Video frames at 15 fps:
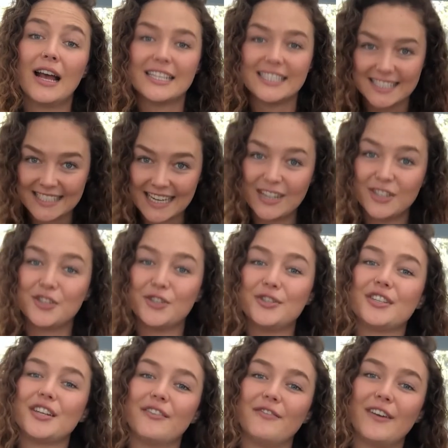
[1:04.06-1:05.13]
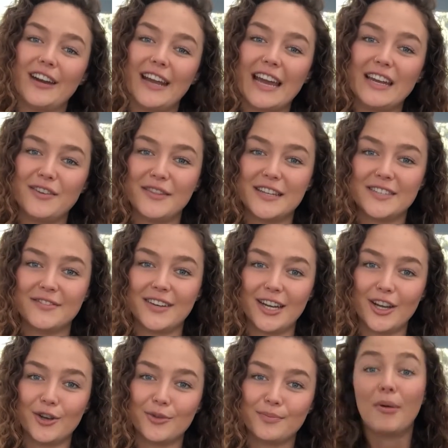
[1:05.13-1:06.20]
Stay tuned to the very end of this
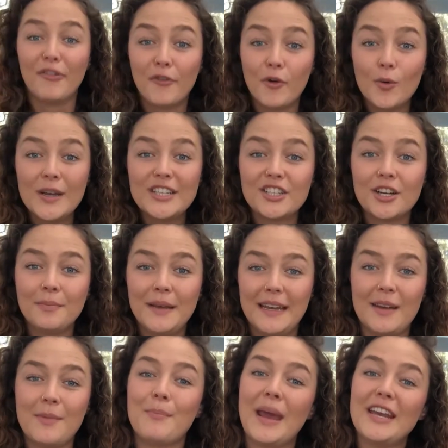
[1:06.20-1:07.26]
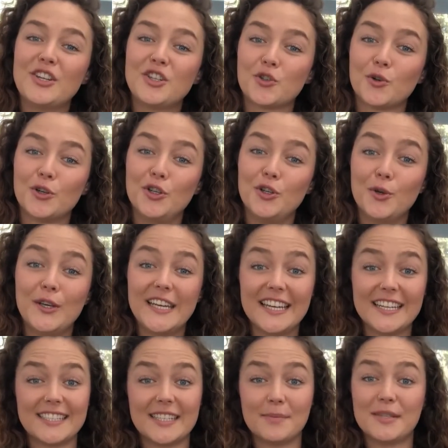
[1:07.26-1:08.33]
video. Before we jump in, make sure you
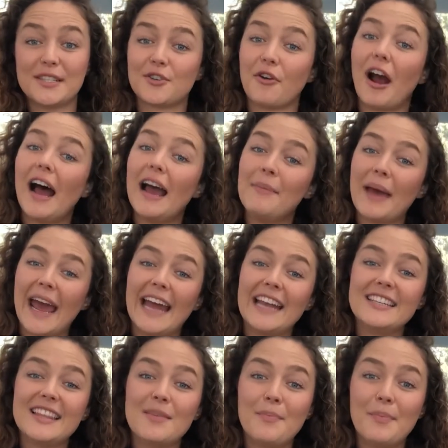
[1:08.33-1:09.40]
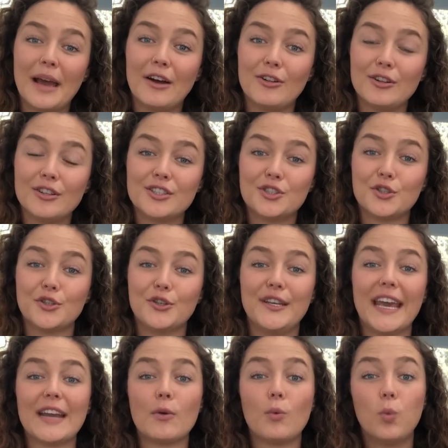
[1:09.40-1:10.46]
hit subscribe and the bell to
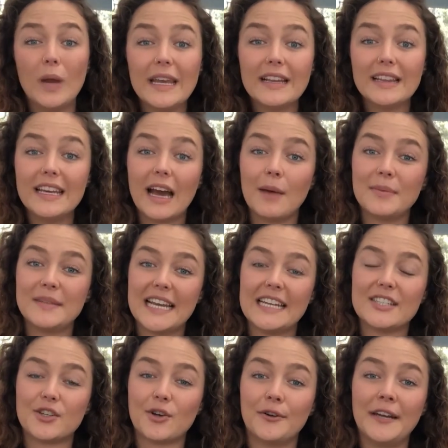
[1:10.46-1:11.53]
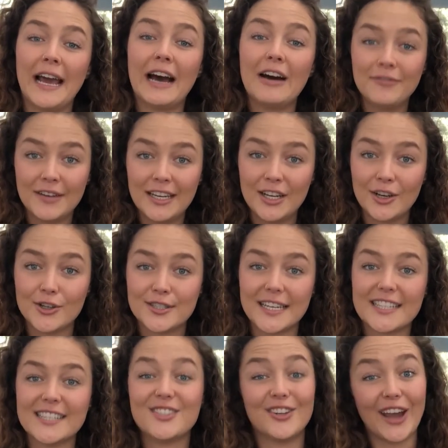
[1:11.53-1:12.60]
get weekly updates on our videos
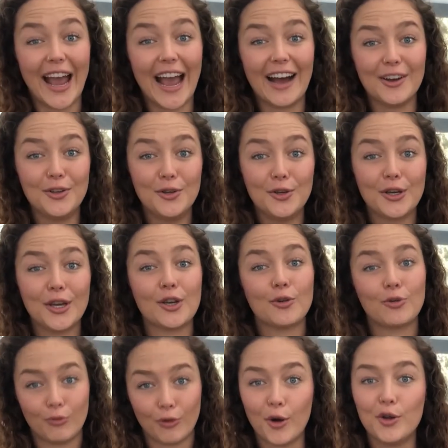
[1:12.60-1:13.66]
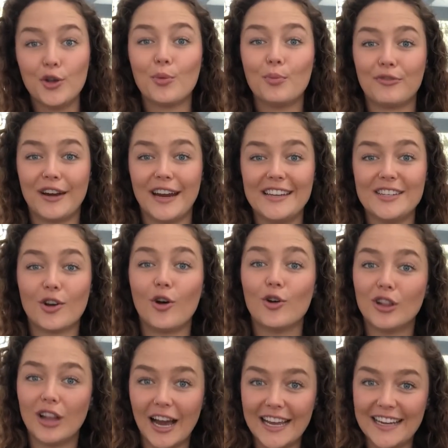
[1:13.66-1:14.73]
as to how you can grow your brand
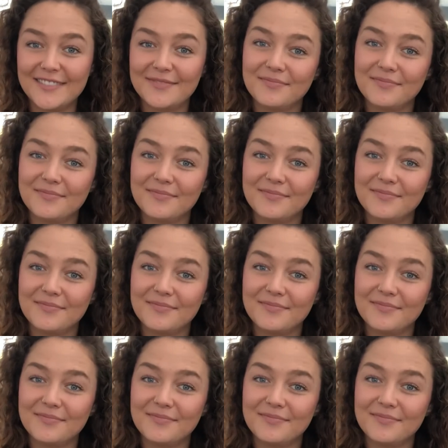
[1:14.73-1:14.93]
online.